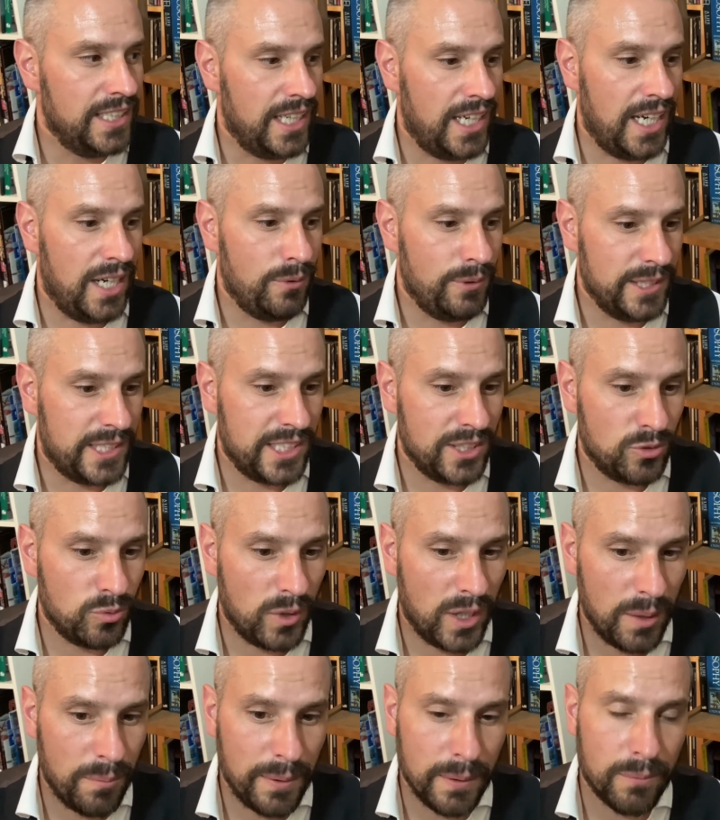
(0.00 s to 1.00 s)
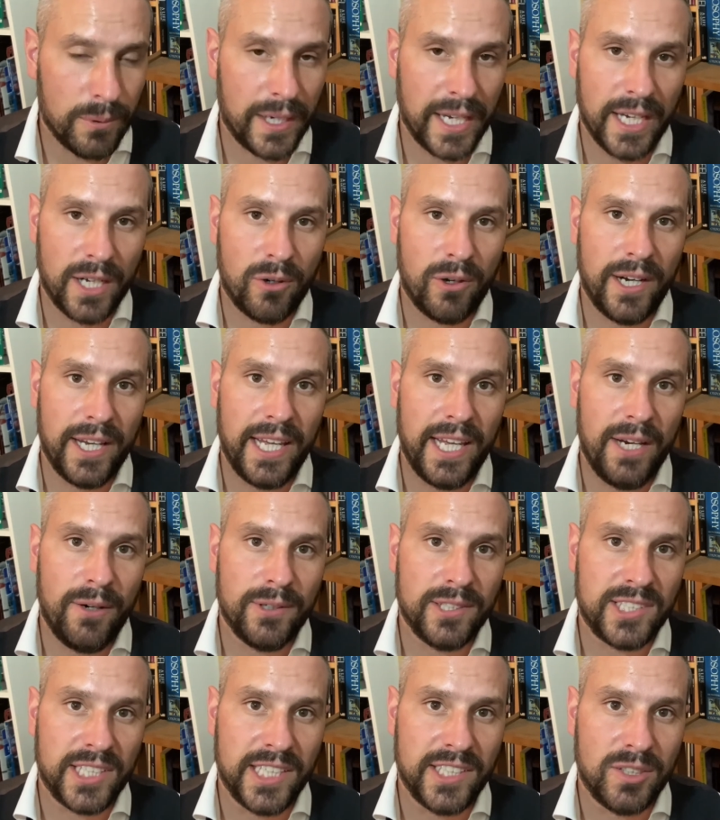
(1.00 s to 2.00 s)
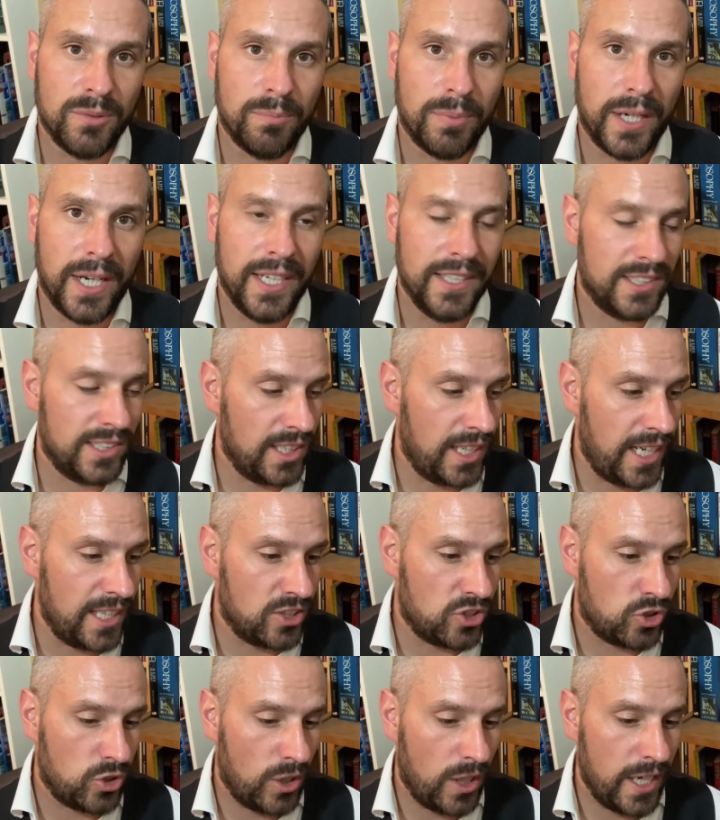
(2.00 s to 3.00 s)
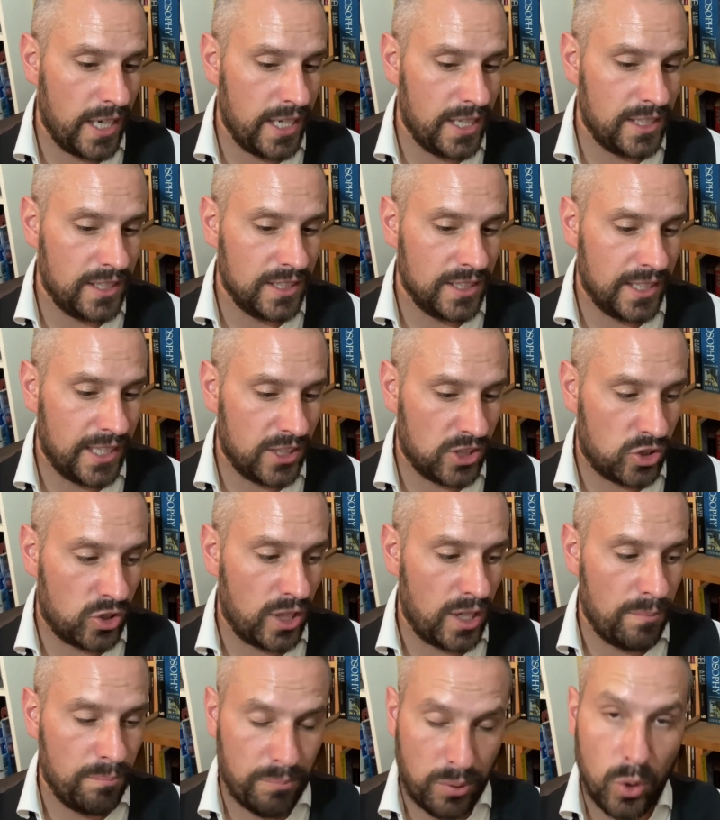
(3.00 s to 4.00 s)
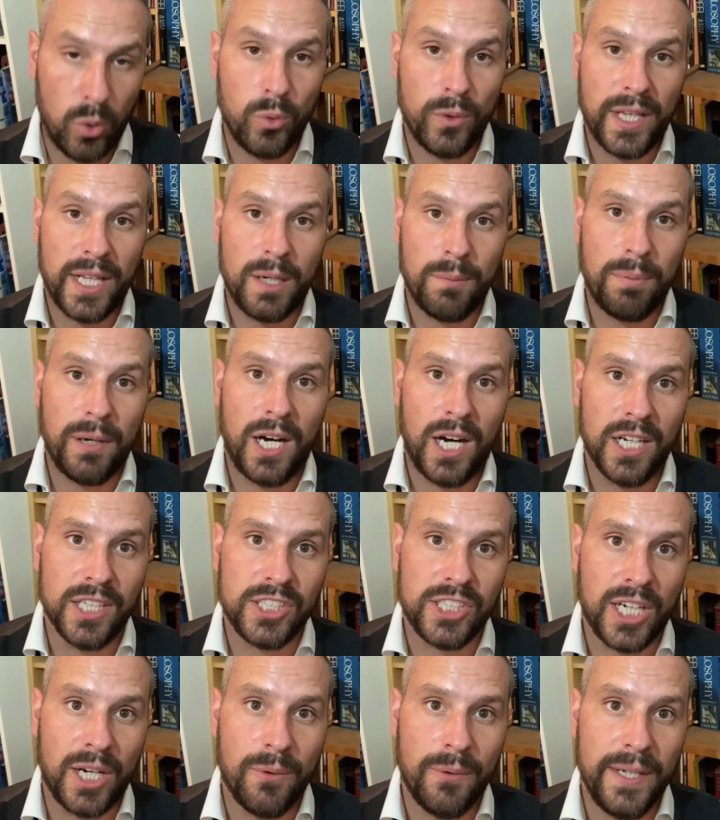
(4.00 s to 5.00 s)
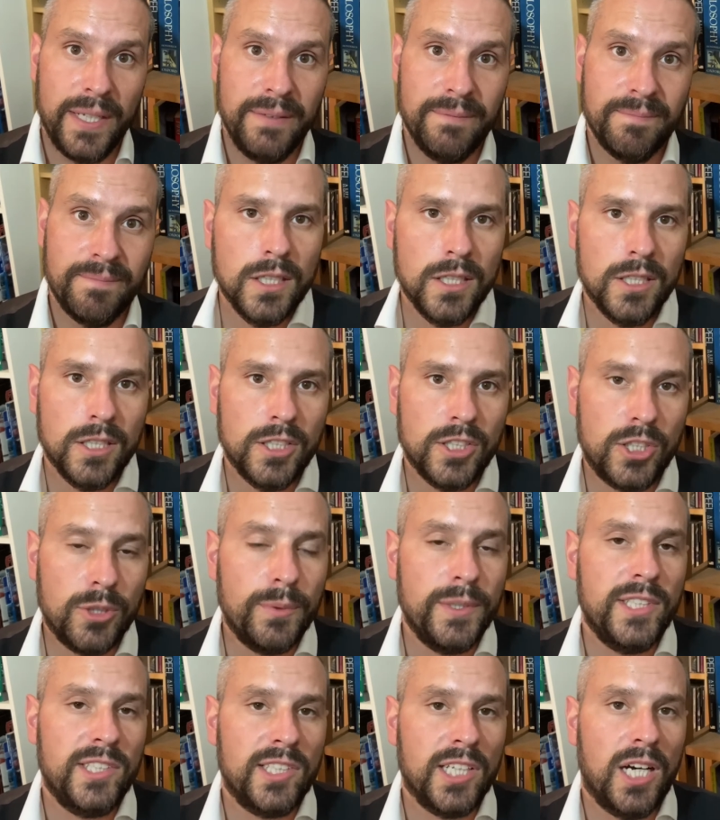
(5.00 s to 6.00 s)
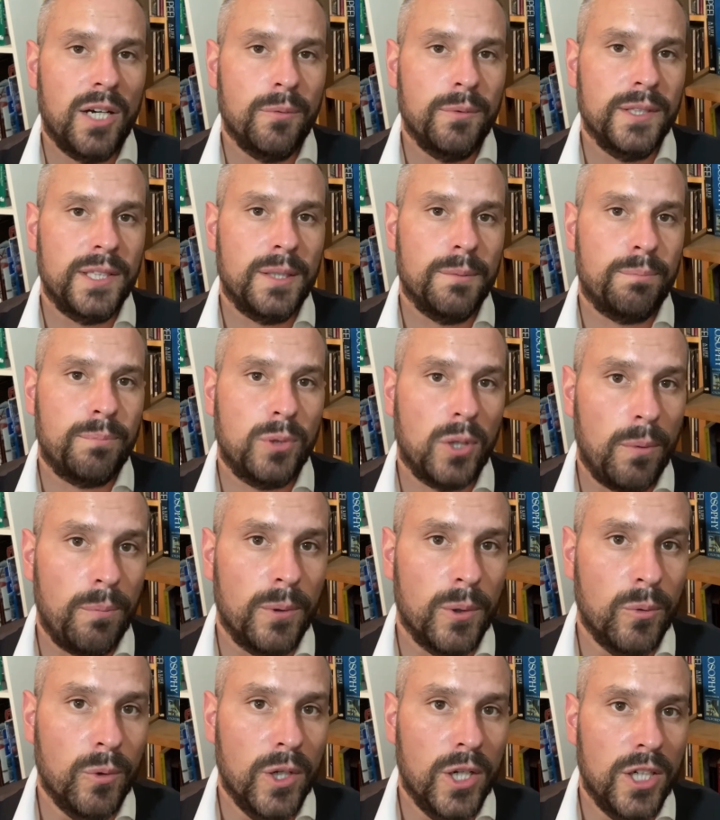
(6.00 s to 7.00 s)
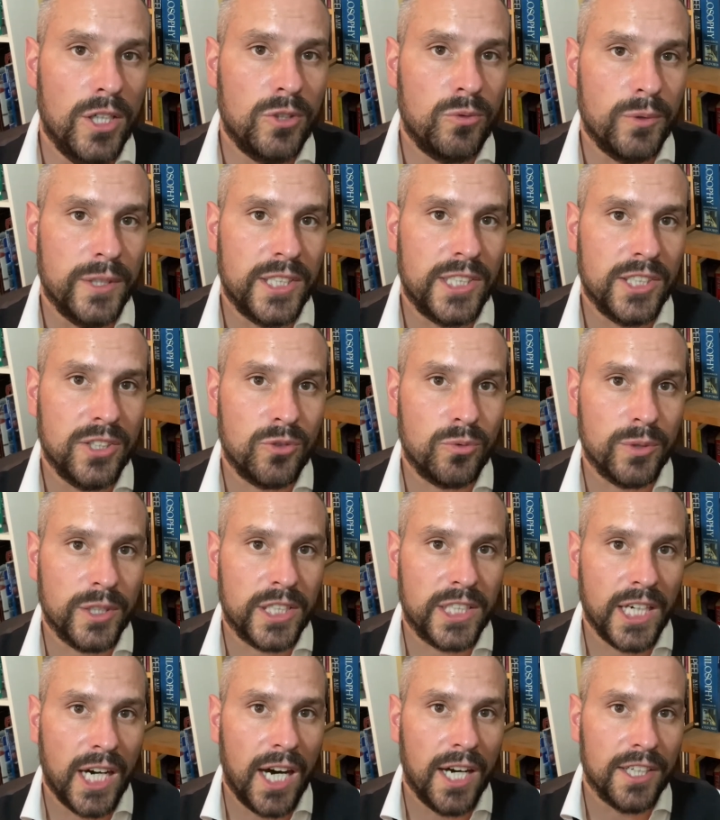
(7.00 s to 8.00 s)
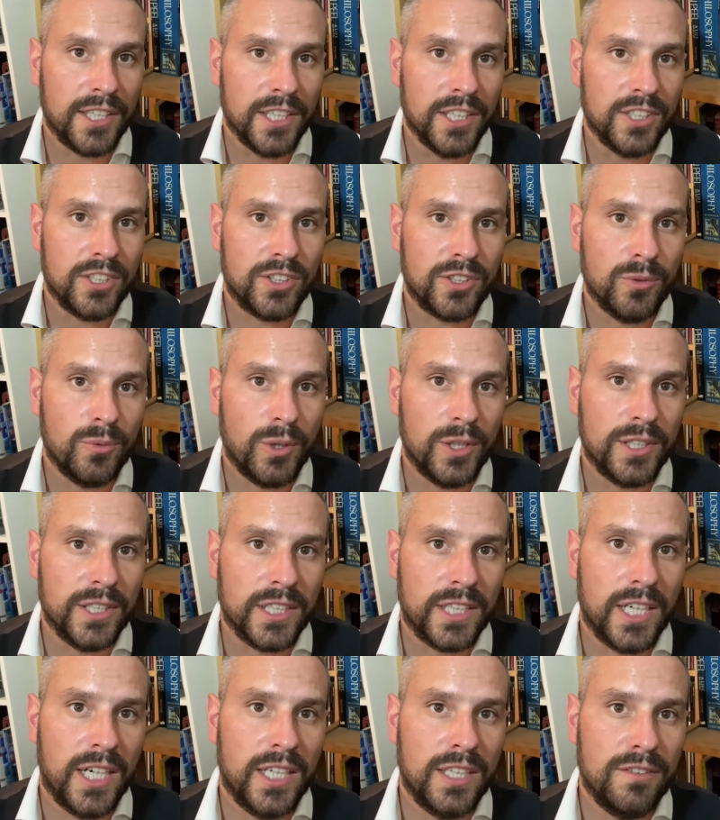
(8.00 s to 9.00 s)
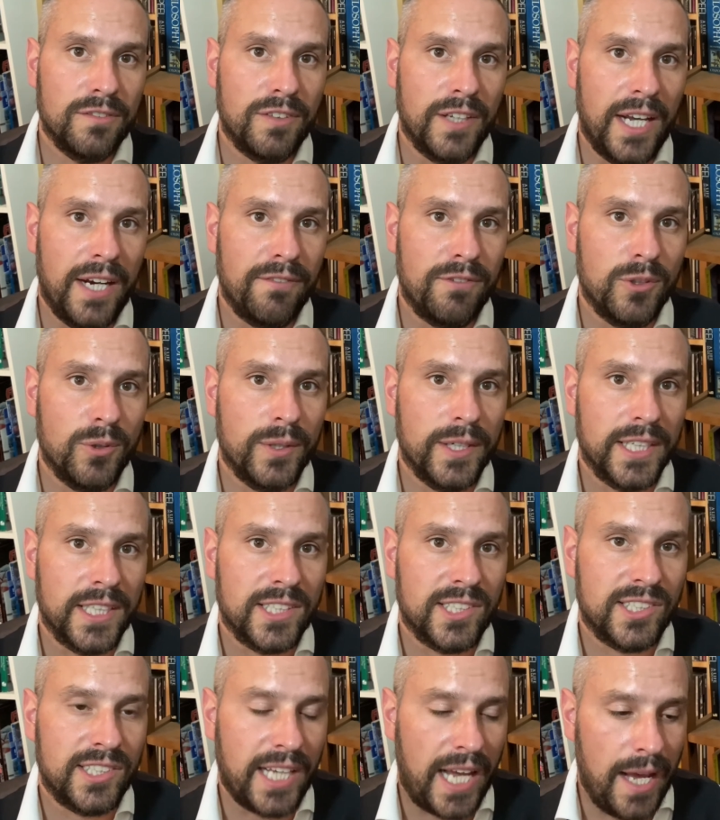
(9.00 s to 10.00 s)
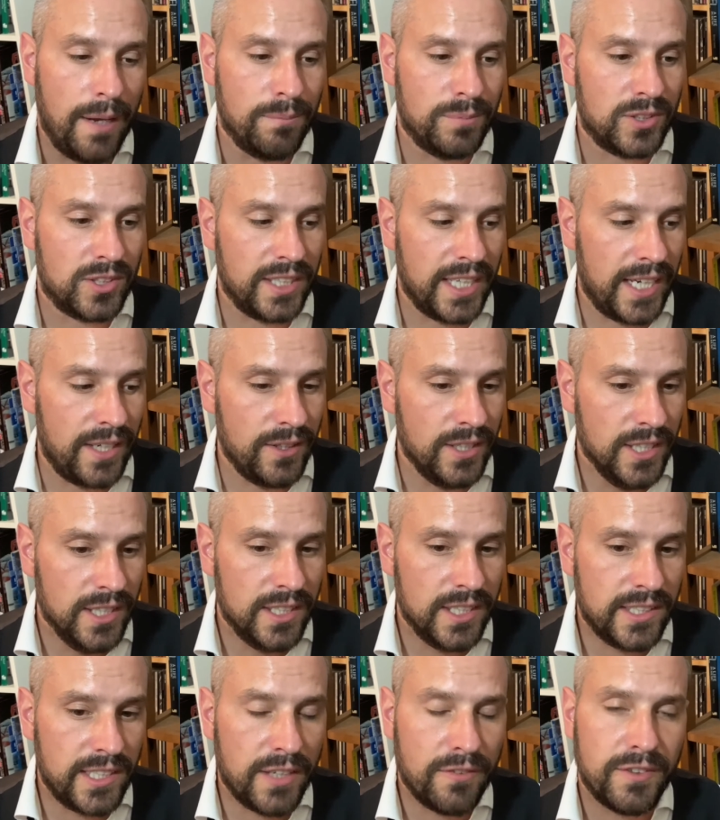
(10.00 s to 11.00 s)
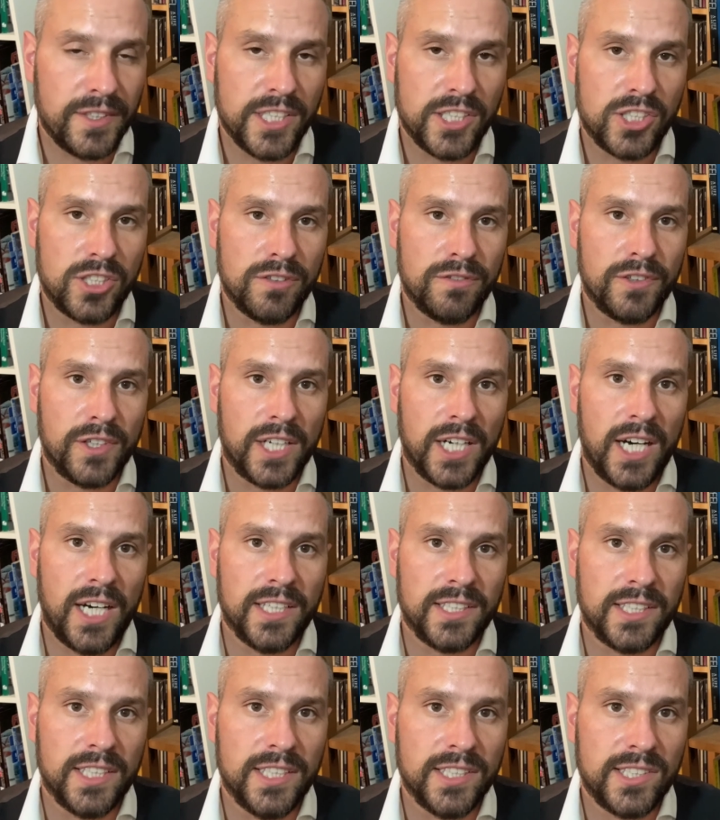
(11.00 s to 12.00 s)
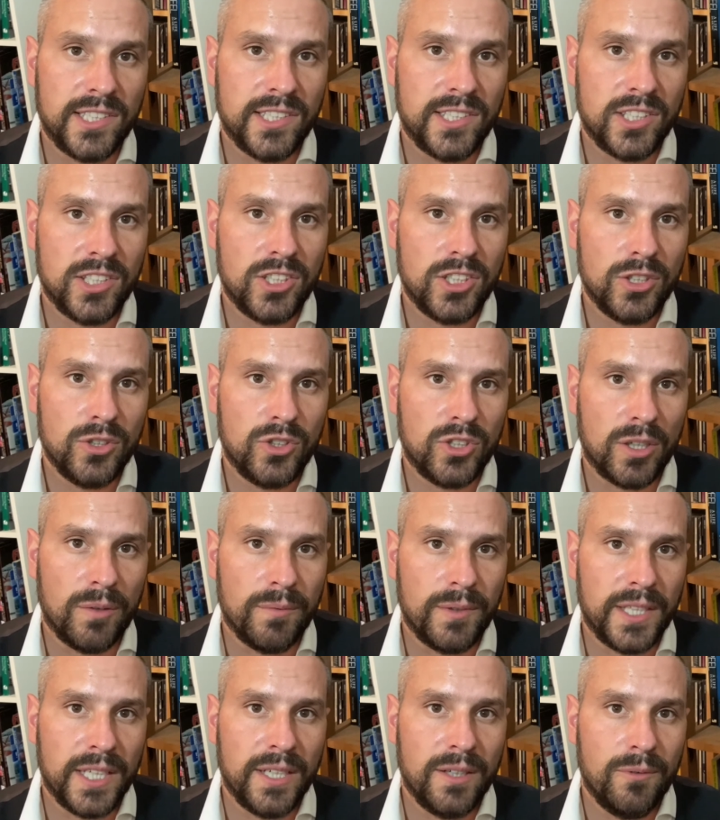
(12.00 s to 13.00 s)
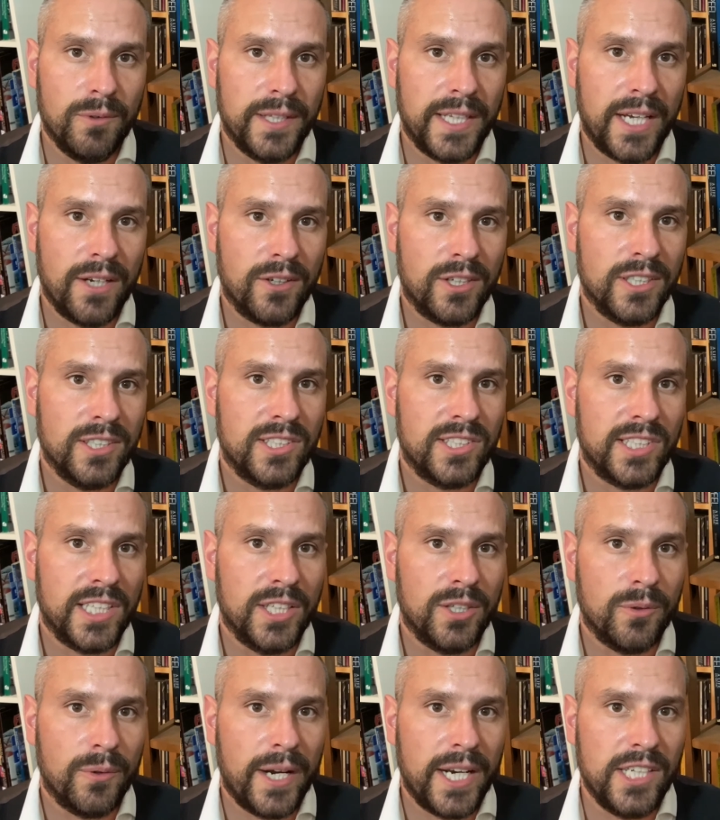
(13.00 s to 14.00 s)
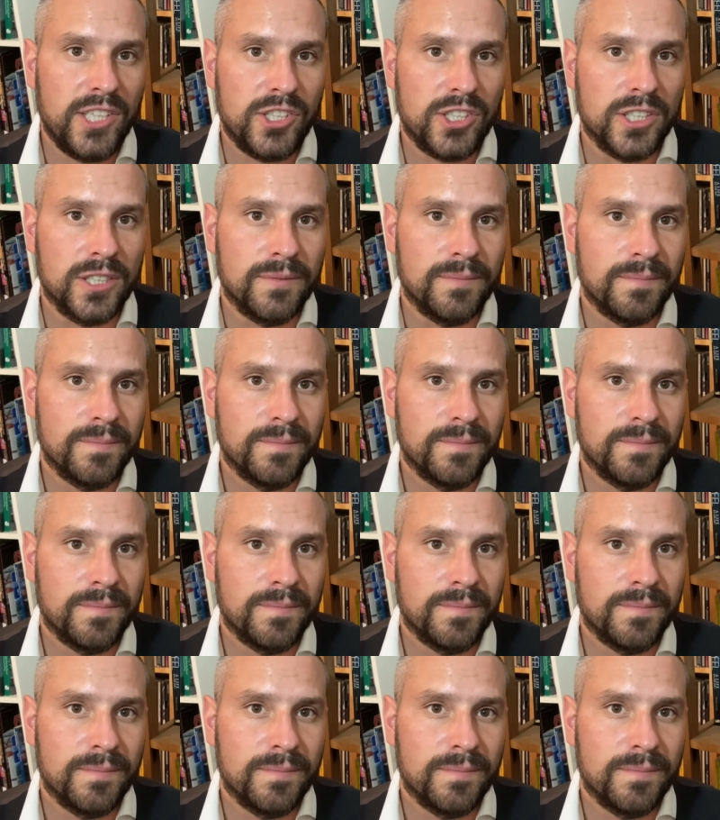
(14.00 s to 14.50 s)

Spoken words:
Which is why people get quite irritated by it. So let's try and pull that apart, shall we? Shall we start with the proper word, which is regardless, the one that kind of everyone accepts? Now, the definition of regardless is to do something without consideration.